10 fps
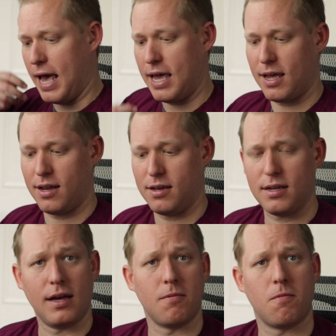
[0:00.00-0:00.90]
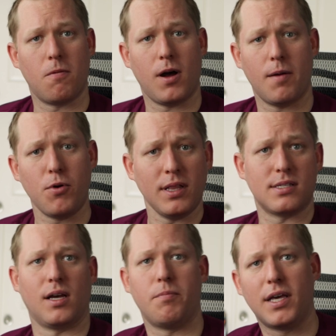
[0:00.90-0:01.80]
and I bring
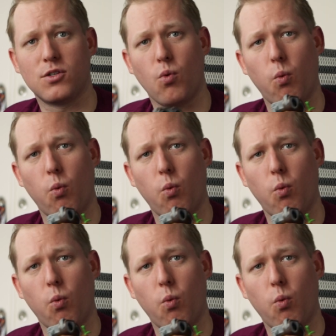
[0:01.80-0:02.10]
this up because